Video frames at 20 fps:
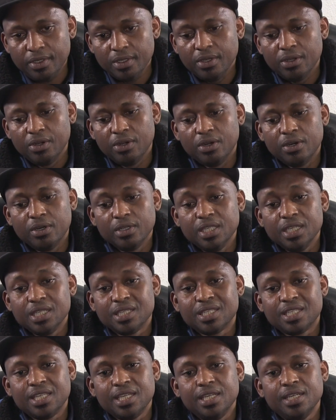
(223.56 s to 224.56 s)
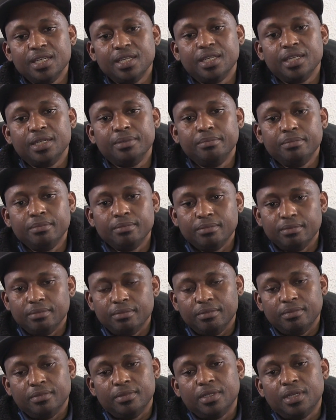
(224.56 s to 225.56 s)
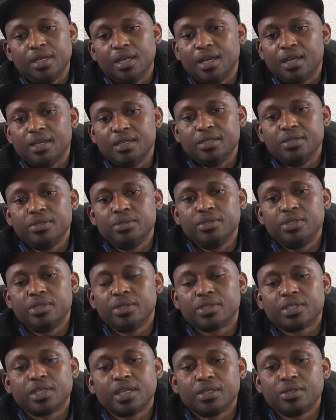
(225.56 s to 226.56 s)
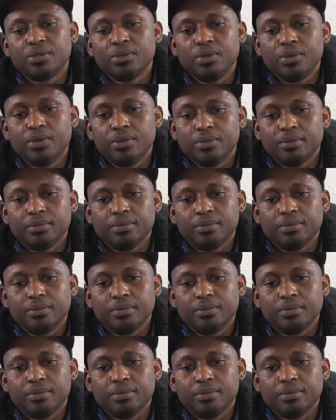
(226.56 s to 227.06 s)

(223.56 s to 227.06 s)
or the steel rim, and you just start to go.